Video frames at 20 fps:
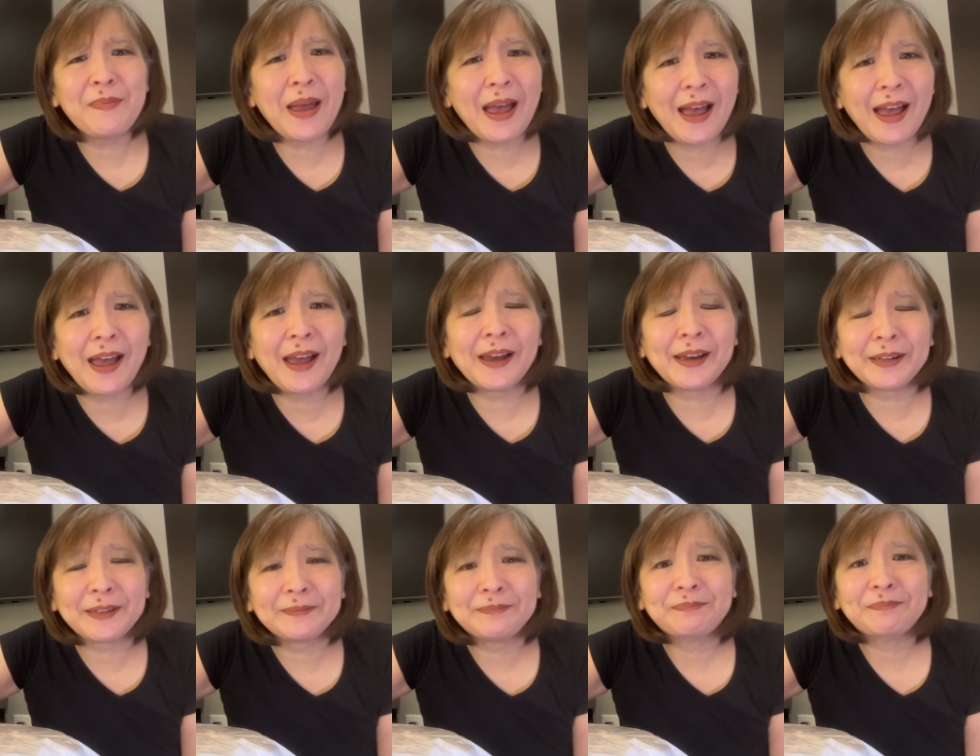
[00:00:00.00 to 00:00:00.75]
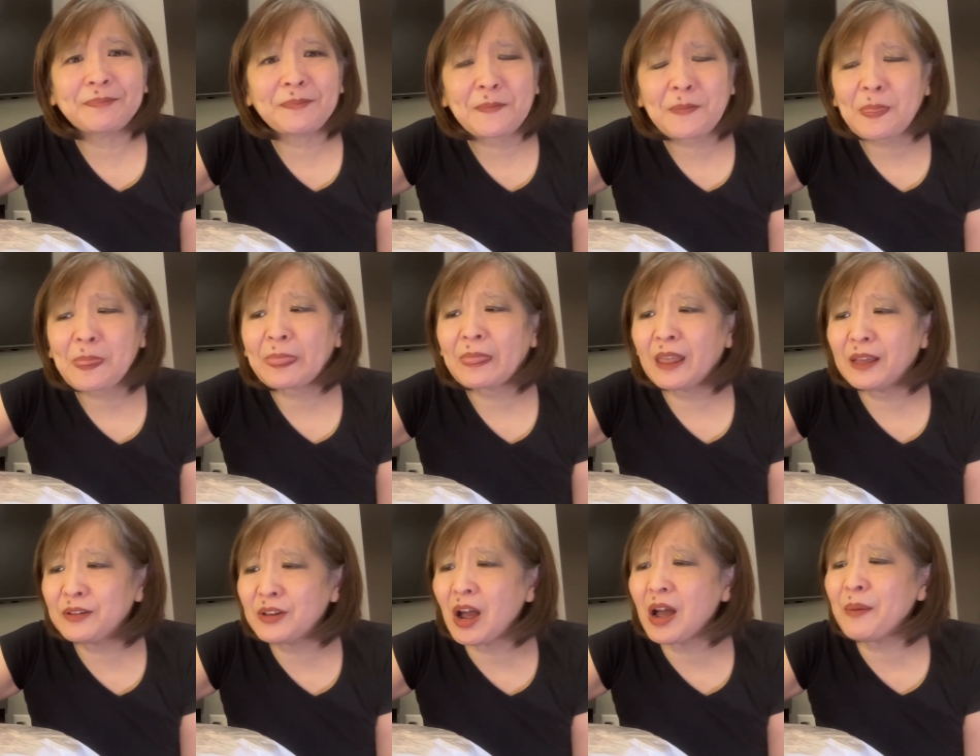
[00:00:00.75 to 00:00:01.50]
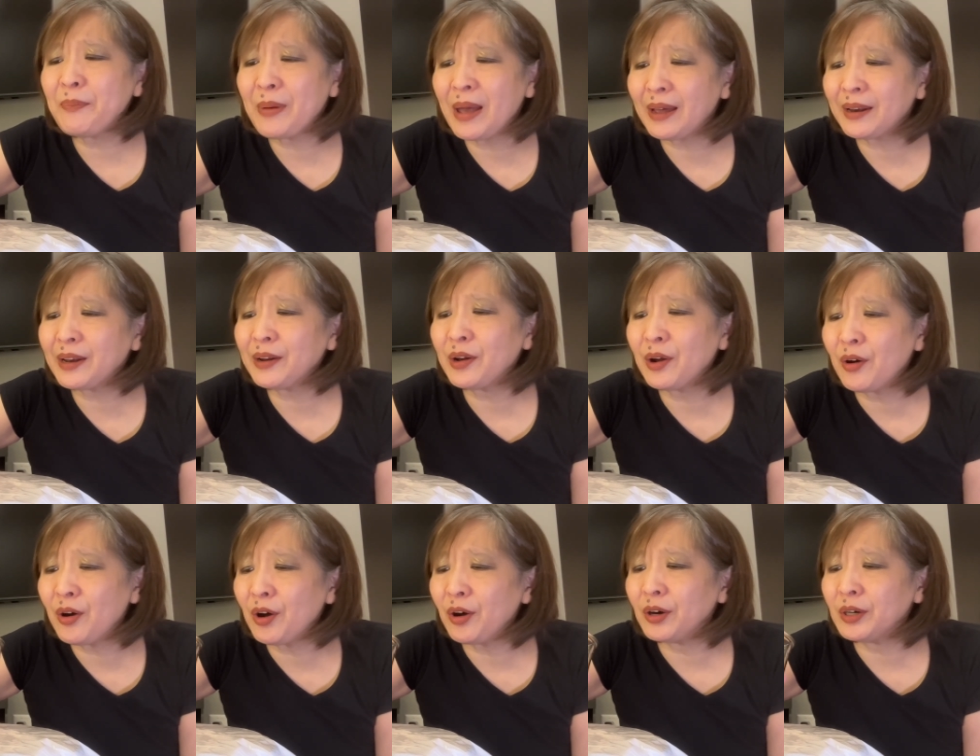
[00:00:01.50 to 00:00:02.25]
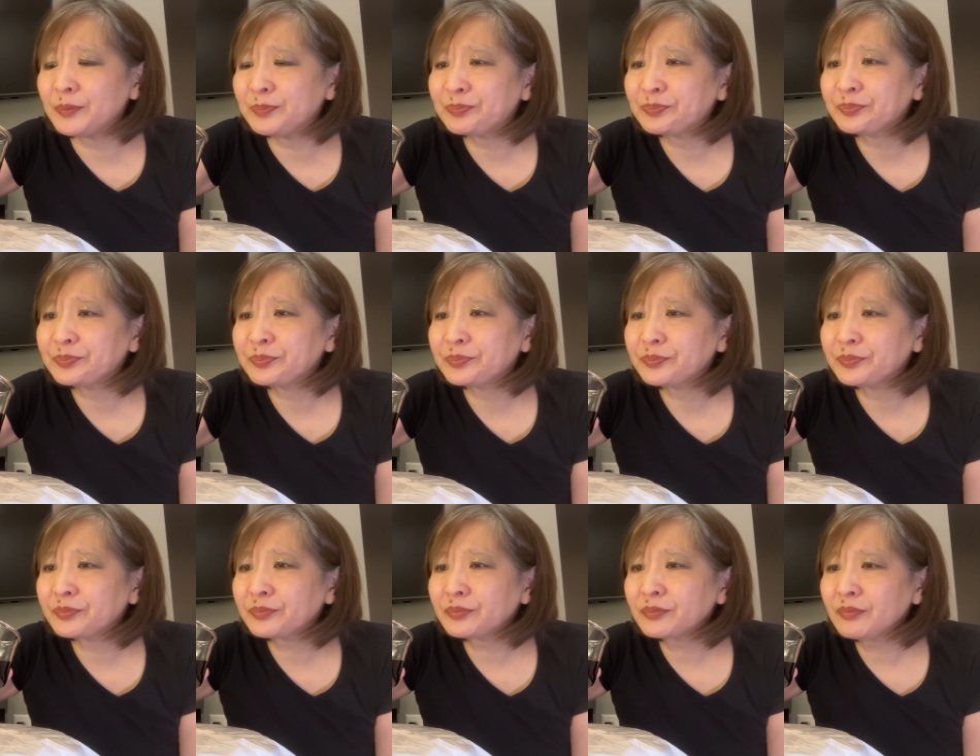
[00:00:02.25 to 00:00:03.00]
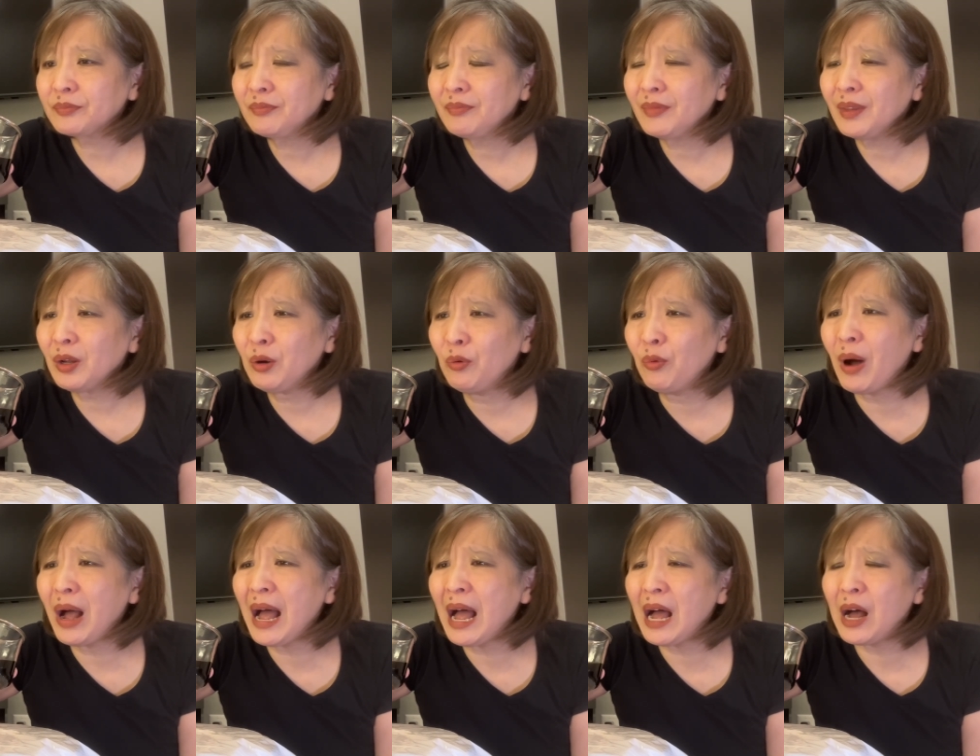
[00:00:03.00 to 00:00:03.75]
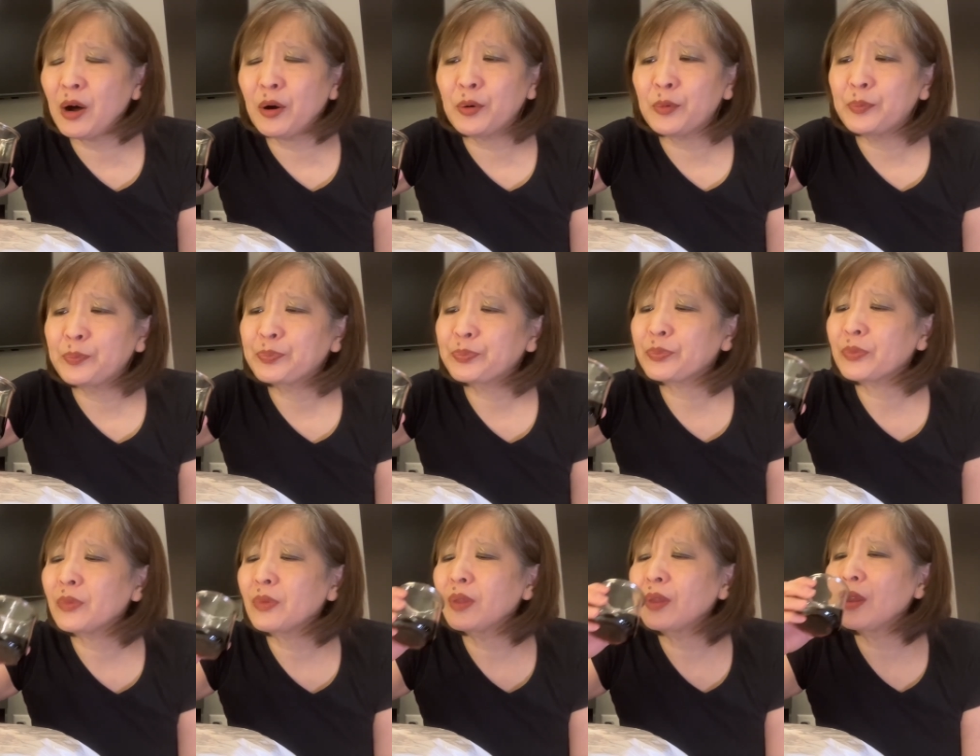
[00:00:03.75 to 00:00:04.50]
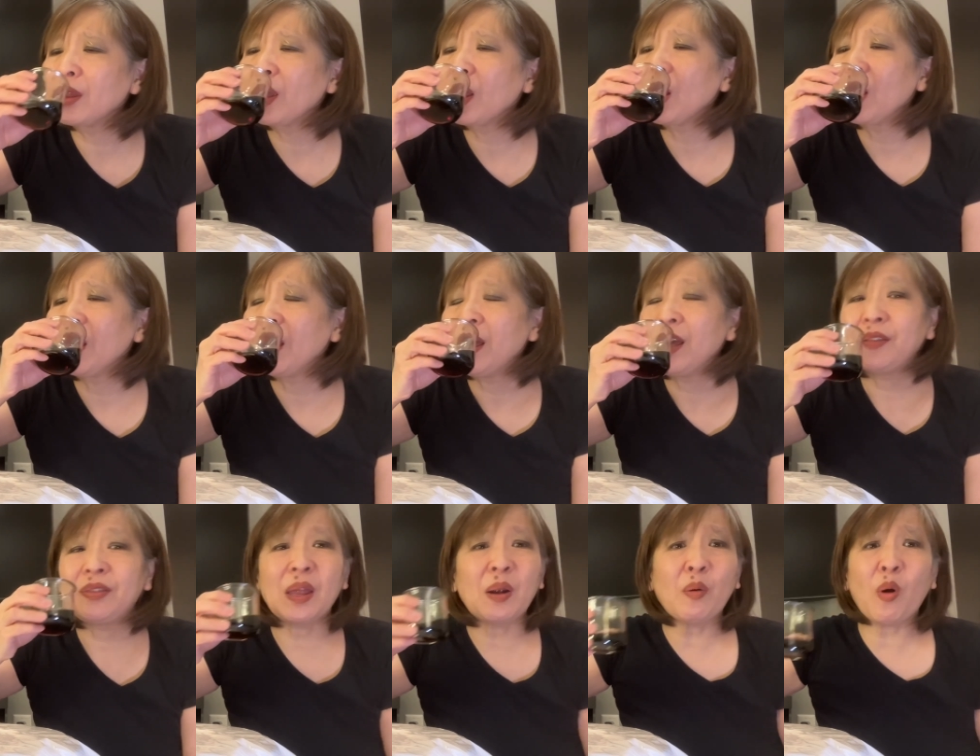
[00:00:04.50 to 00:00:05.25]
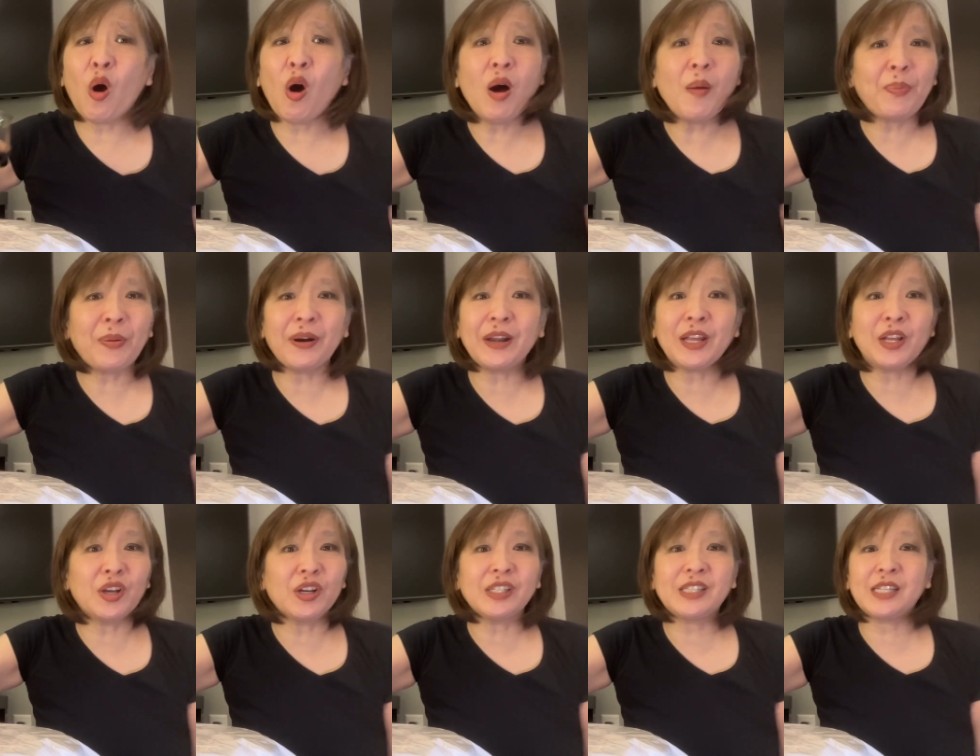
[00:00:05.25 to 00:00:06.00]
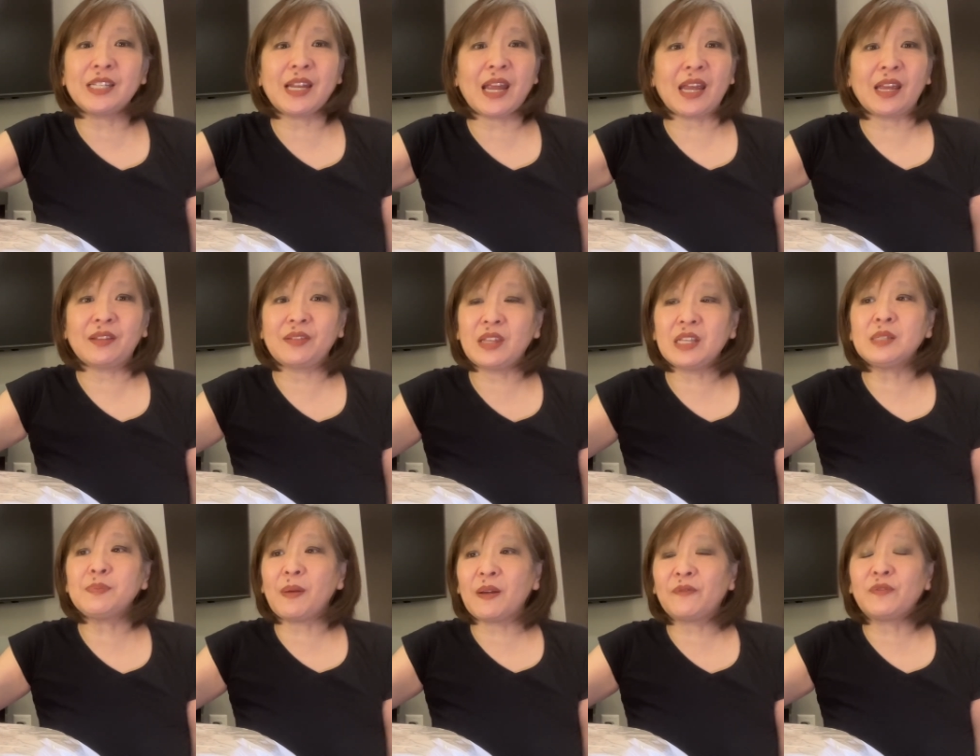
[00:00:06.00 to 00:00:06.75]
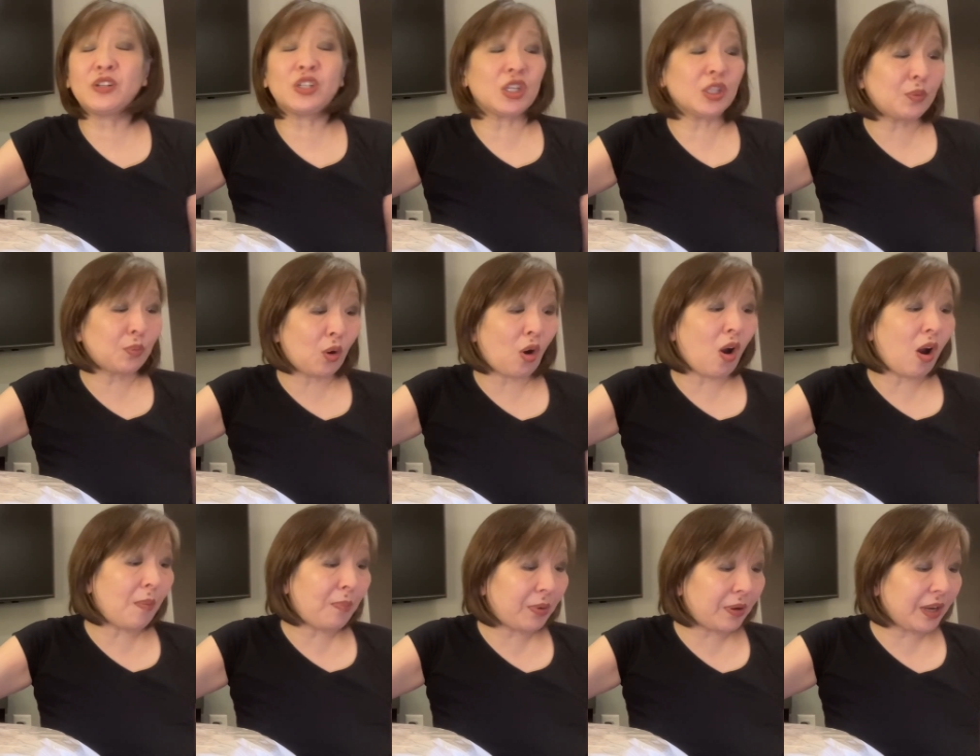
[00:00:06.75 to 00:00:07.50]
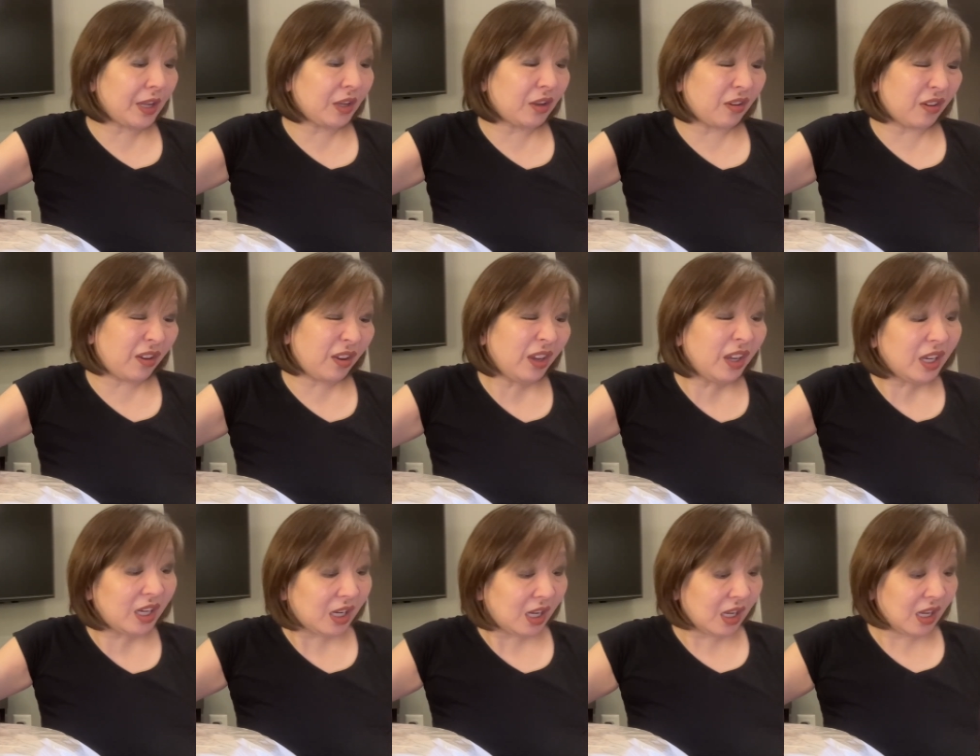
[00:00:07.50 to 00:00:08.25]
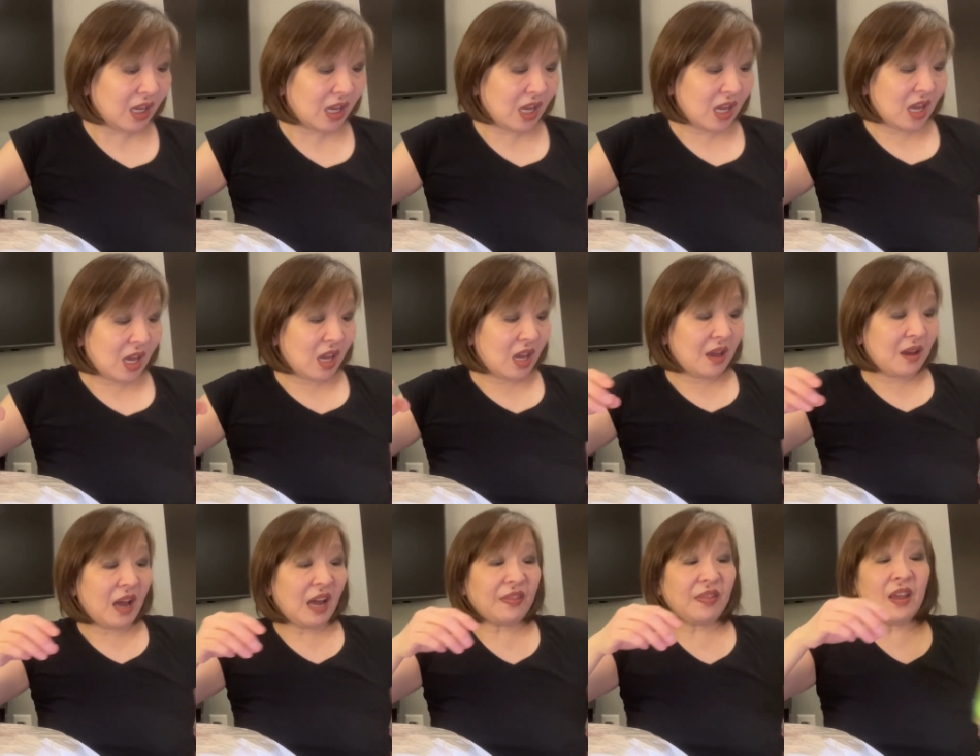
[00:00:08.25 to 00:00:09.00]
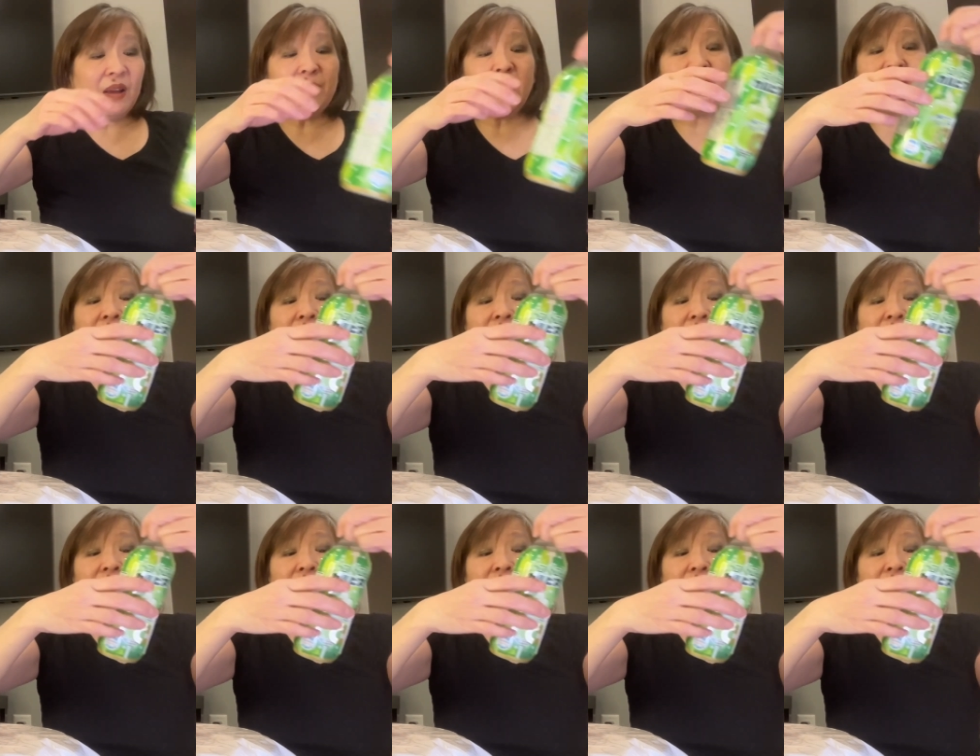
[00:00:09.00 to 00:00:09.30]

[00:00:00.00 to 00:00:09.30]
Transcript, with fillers: not bad. Not bad at all. Wow. They were all pretty good today. These beverages were all pretty good. I think my